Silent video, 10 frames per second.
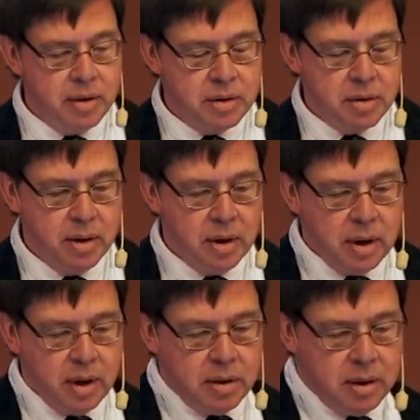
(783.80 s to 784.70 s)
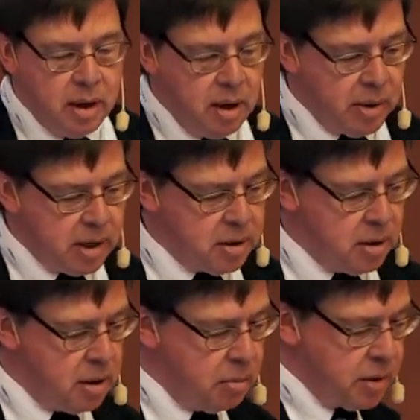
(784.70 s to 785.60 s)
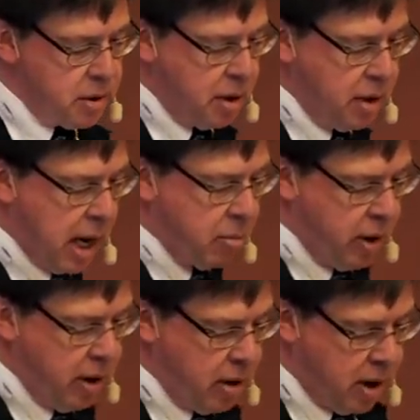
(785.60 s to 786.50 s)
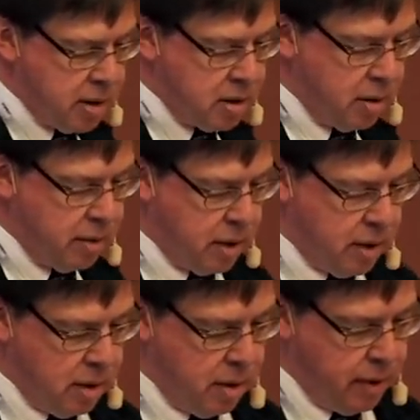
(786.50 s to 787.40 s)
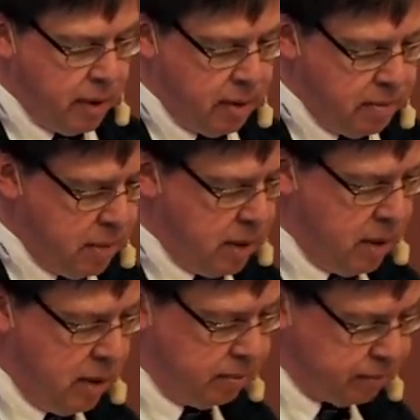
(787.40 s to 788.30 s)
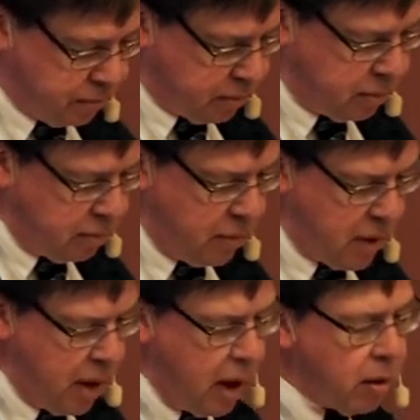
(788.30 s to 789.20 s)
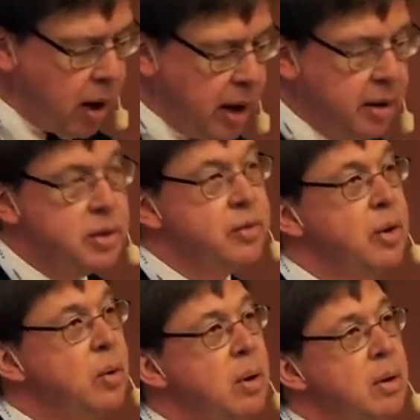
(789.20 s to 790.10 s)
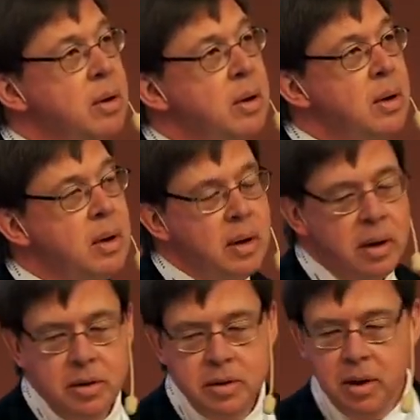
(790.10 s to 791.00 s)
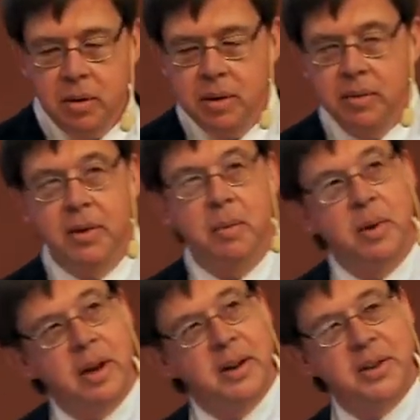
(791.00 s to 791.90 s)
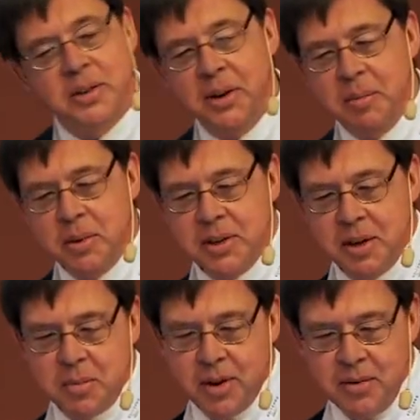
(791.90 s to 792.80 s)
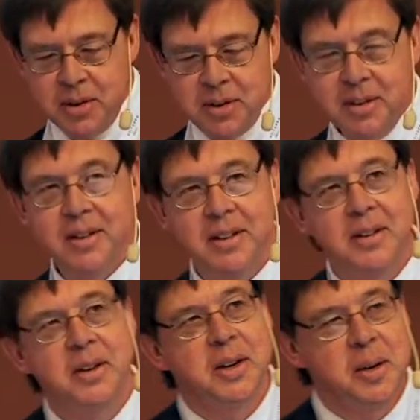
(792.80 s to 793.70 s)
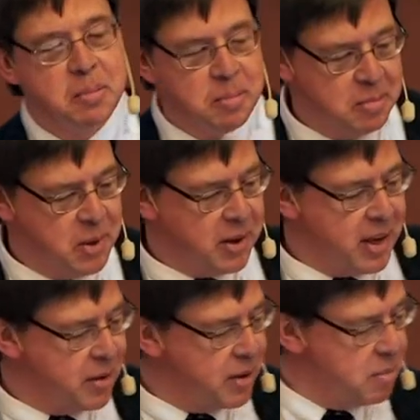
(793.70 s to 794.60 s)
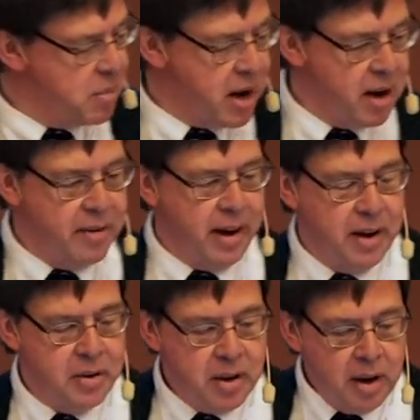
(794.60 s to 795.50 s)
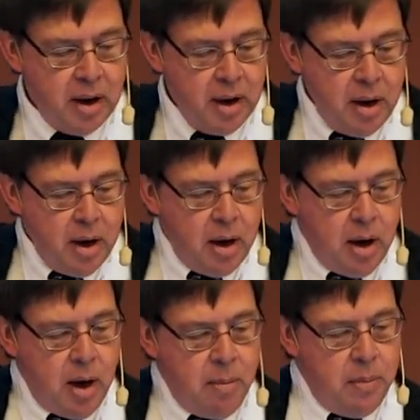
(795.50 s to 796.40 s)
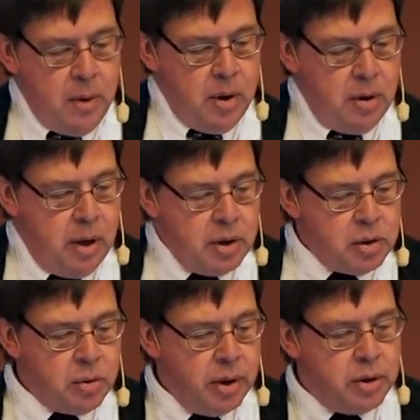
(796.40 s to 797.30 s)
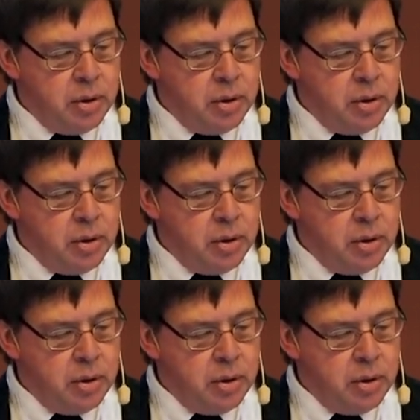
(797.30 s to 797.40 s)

industry. Today, about 60% of the operating cost of a airline is fuel. And so if your plane is 30% more efficient, you're gonna have a competitive edge. And this is really